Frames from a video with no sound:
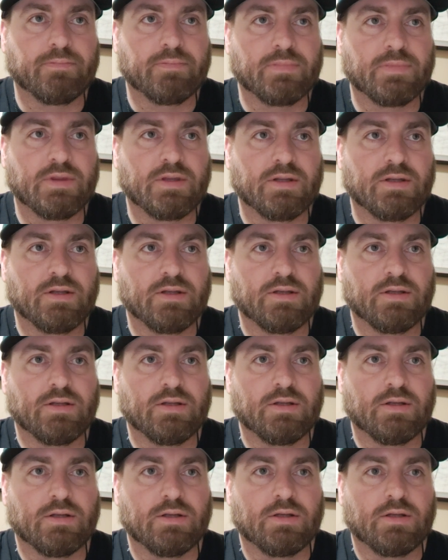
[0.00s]

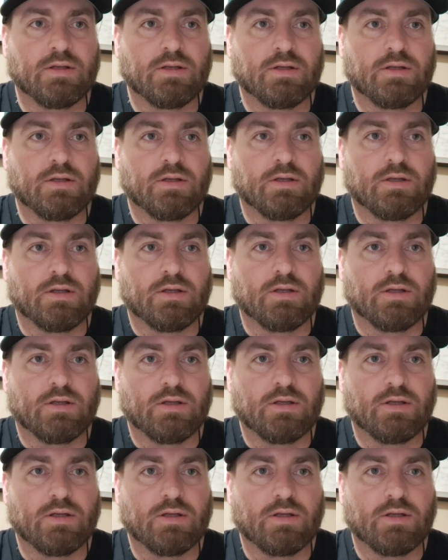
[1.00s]
Nothing is said.